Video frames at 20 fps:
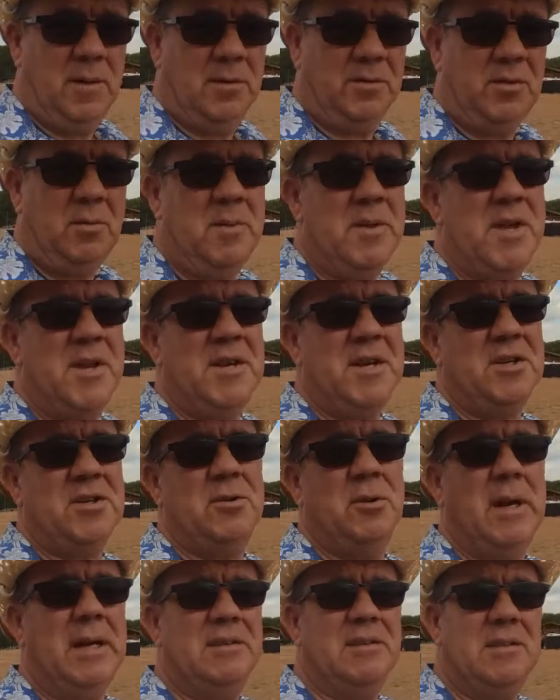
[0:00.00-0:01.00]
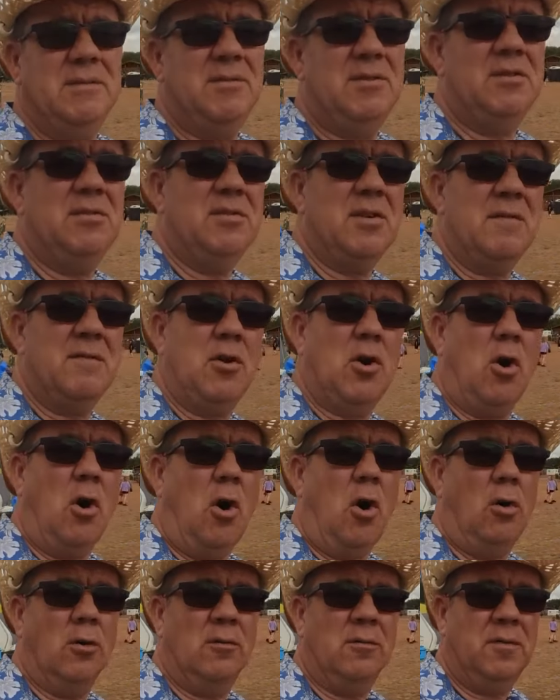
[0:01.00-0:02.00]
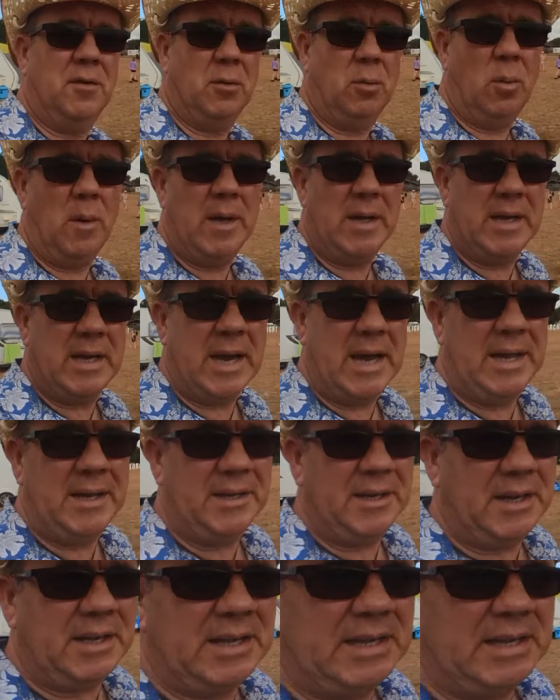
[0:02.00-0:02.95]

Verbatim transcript: Some of the additional activities they've got on for the weekend